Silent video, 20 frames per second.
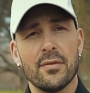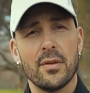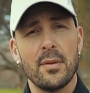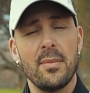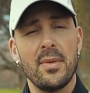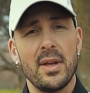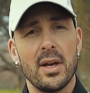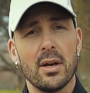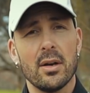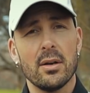
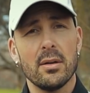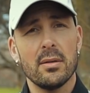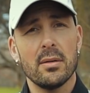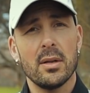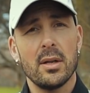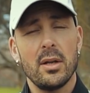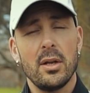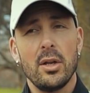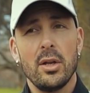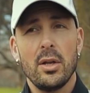From there,
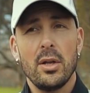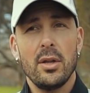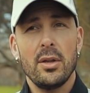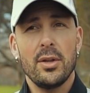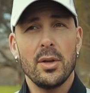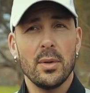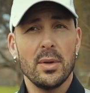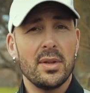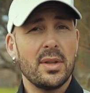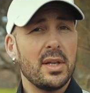
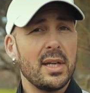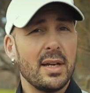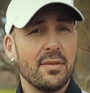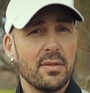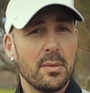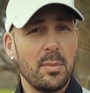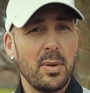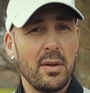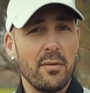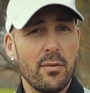the only thing you have
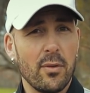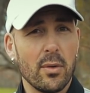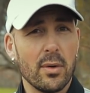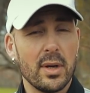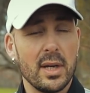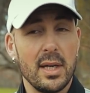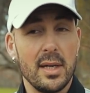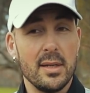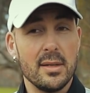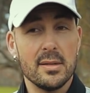to pay
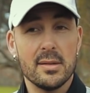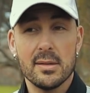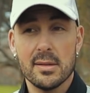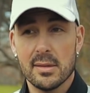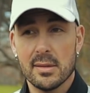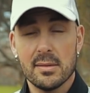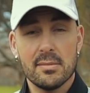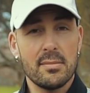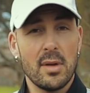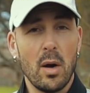for
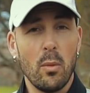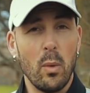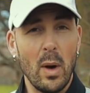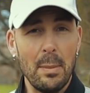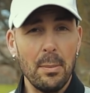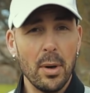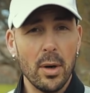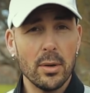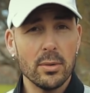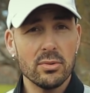is a
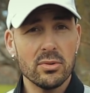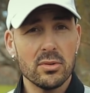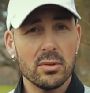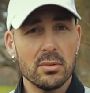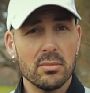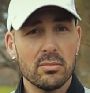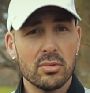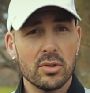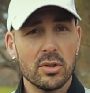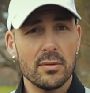web host
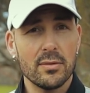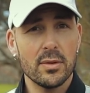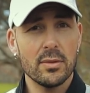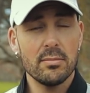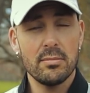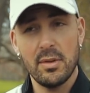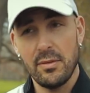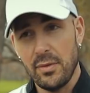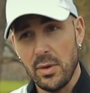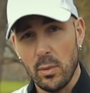server,
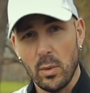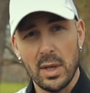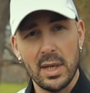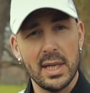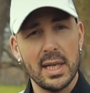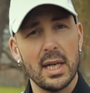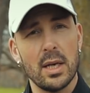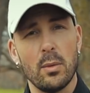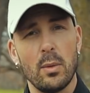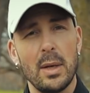if you want
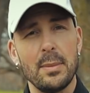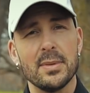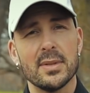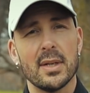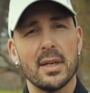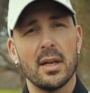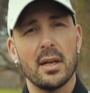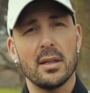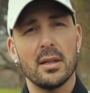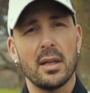to get a
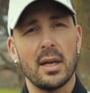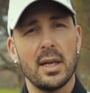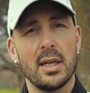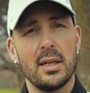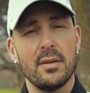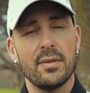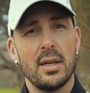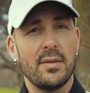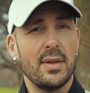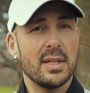website
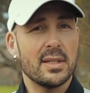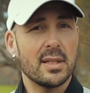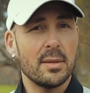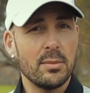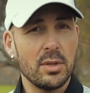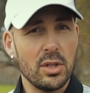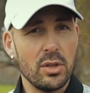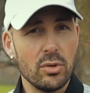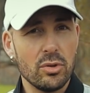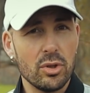online, if that's
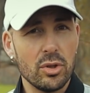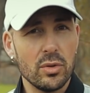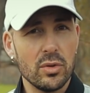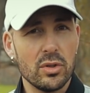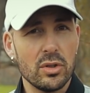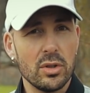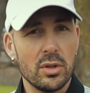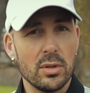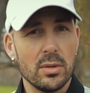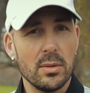something you choose
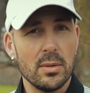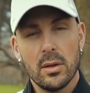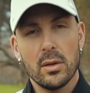to do.